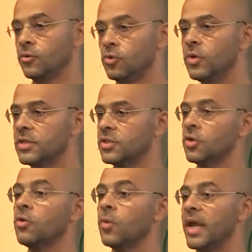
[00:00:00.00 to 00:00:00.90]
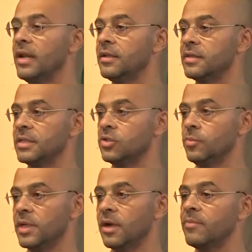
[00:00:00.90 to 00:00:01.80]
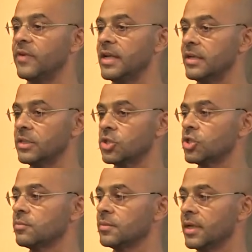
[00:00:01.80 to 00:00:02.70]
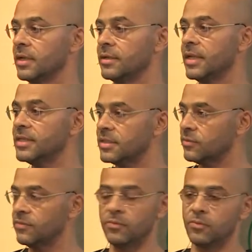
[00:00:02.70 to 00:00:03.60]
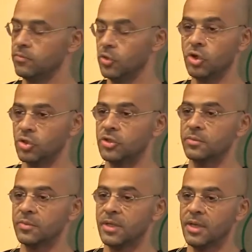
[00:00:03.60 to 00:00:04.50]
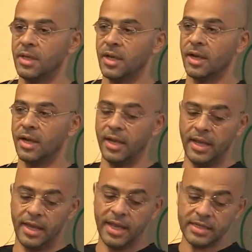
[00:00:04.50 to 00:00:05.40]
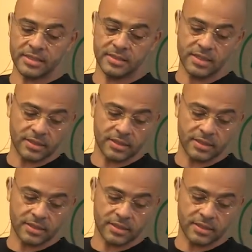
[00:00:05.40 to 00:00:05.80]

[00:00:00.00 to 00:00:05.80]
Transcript: do it so well that you become very rich, and that's good. X